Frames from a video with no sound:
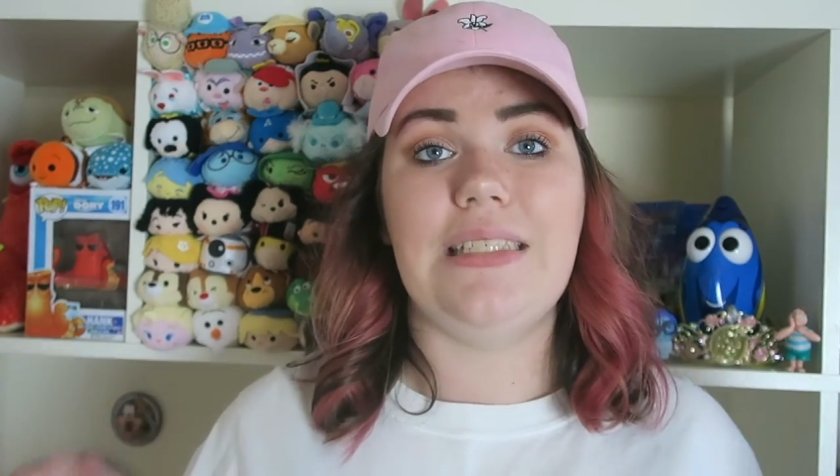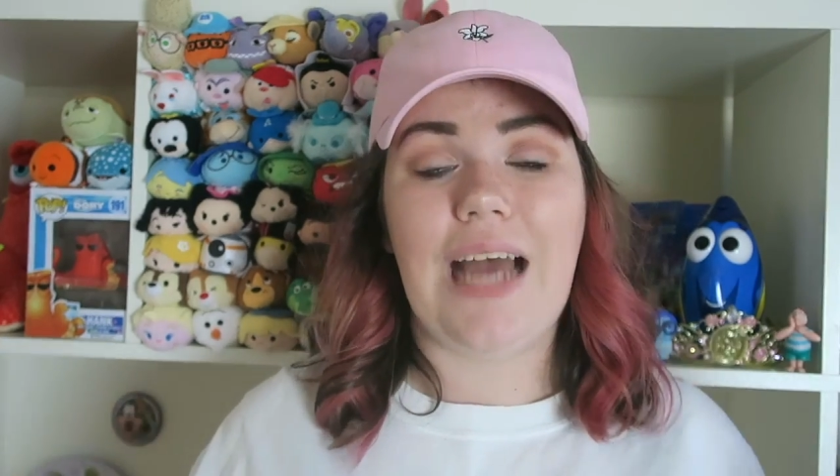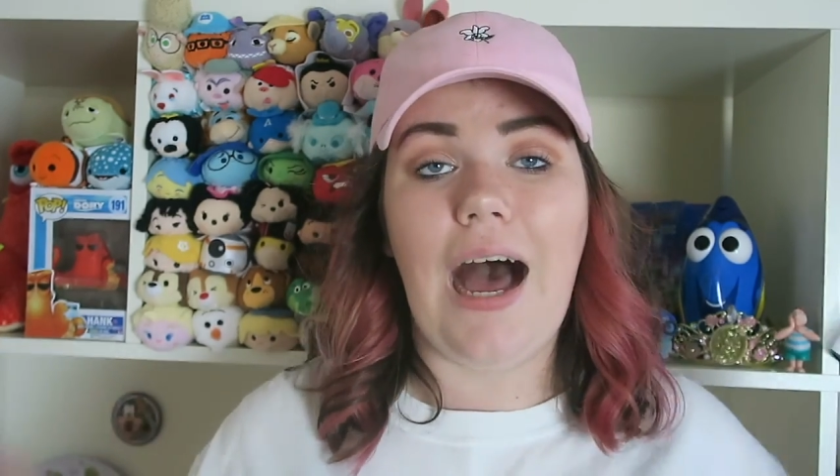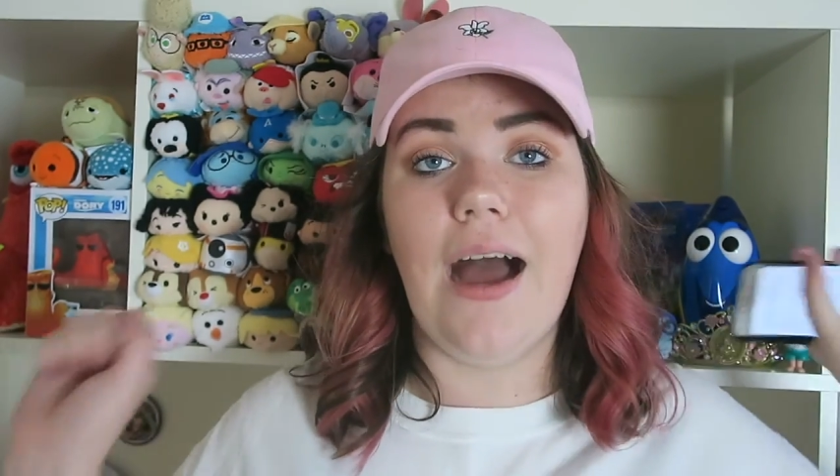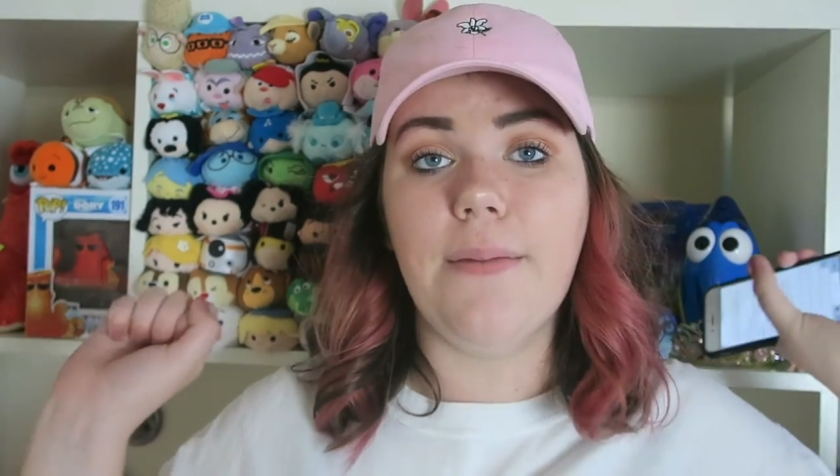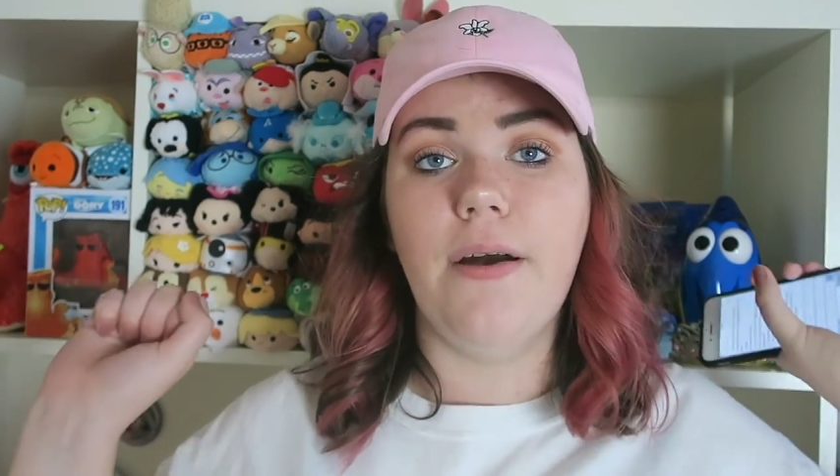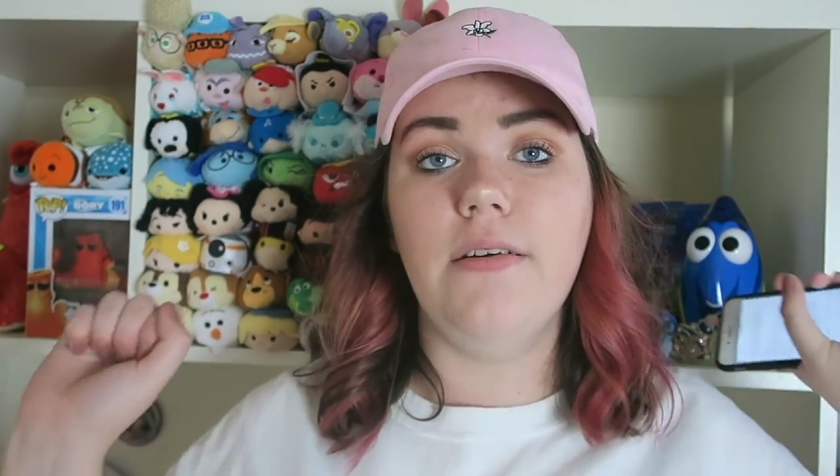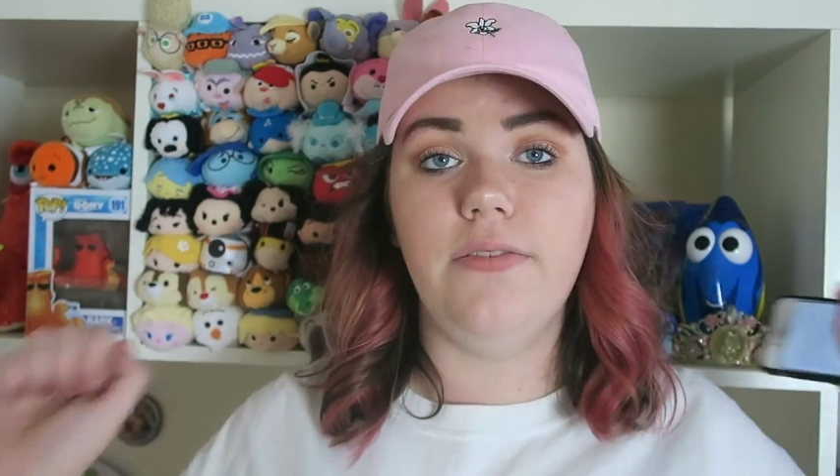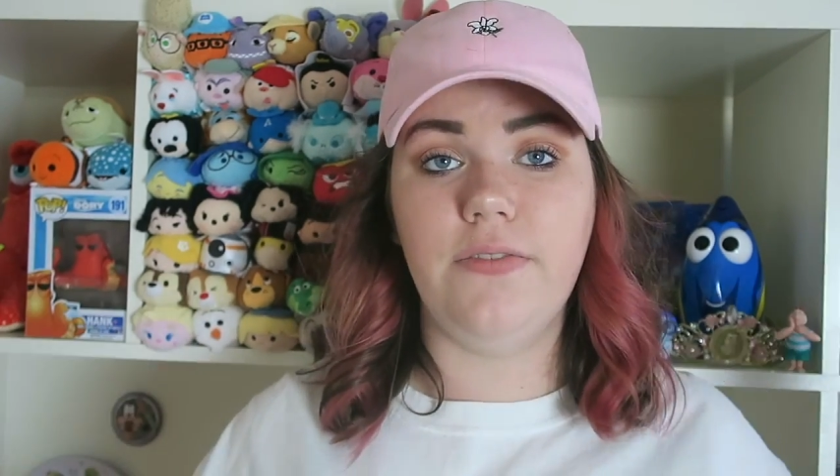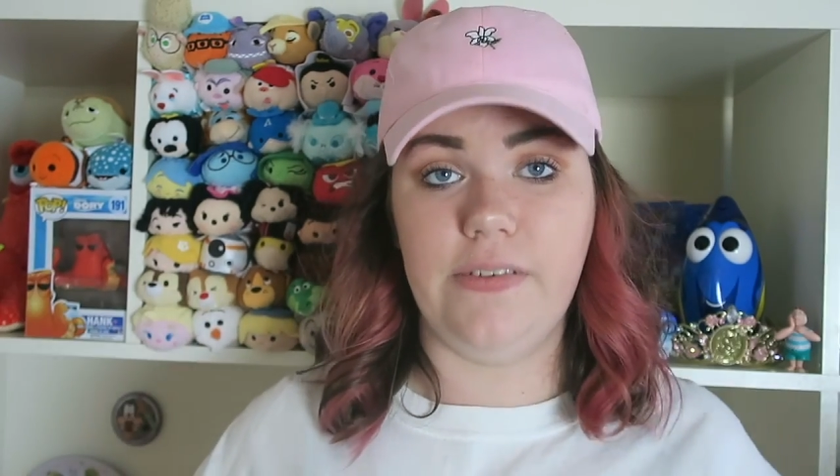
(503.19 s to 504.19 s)
time
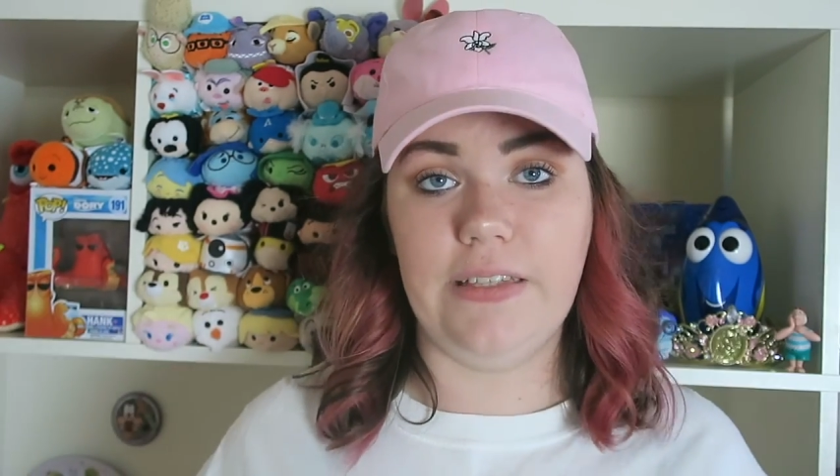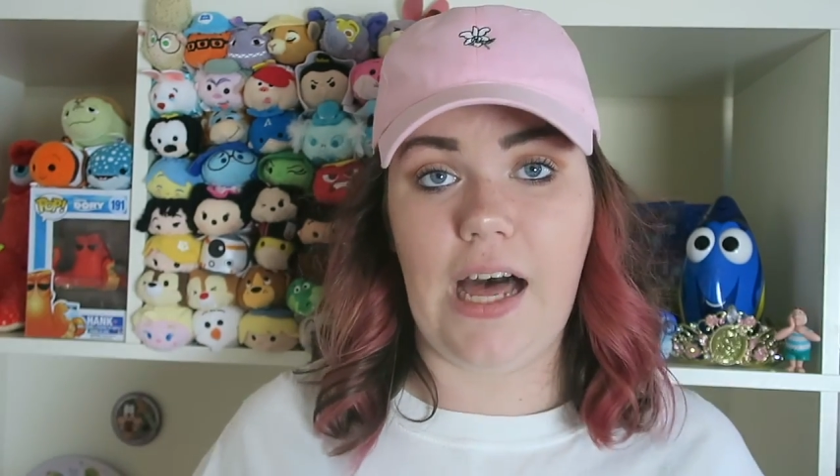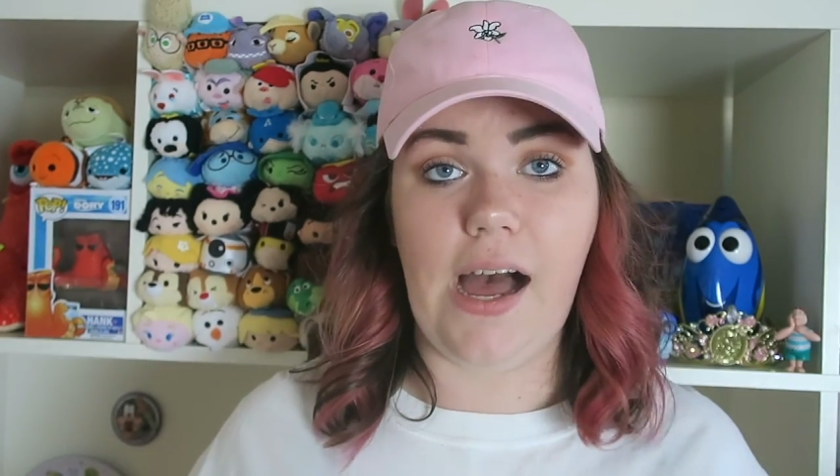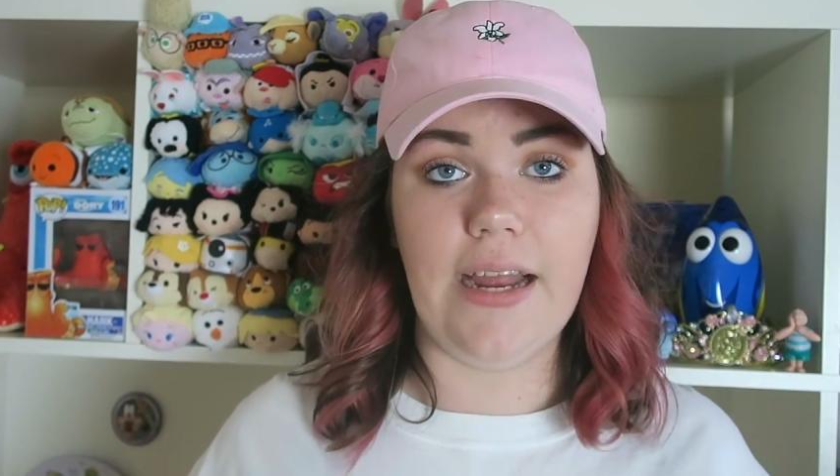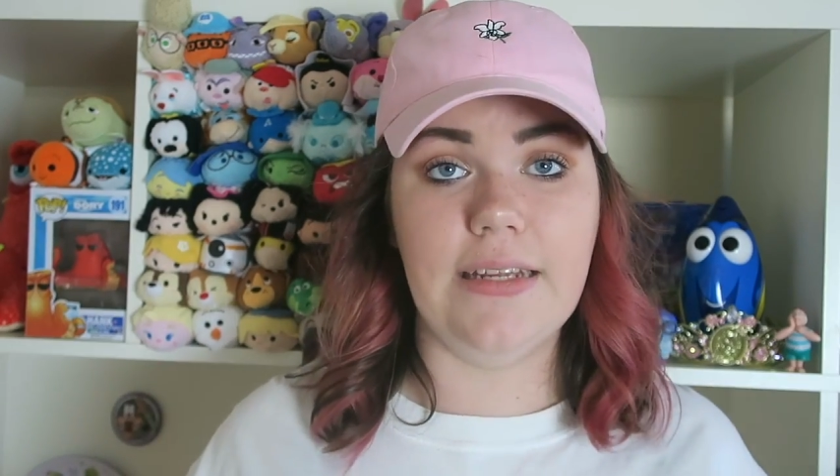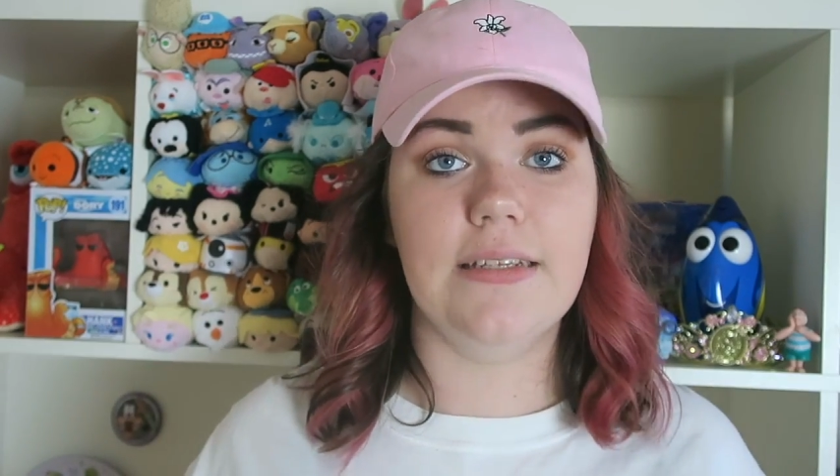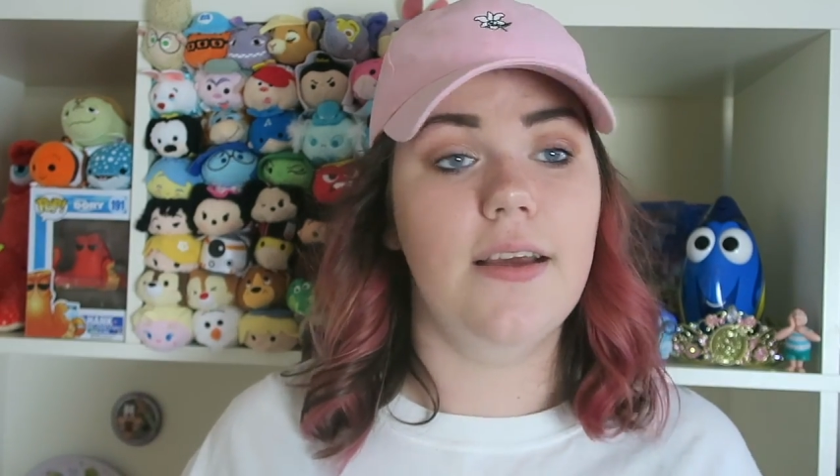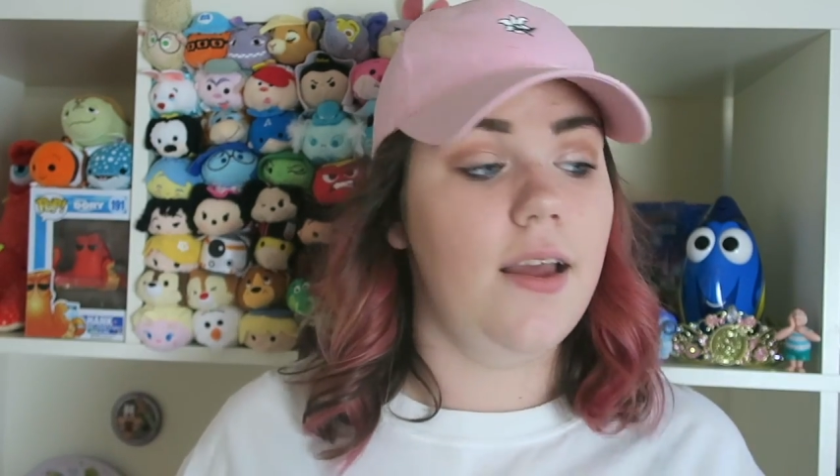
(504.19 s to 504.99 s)
flies.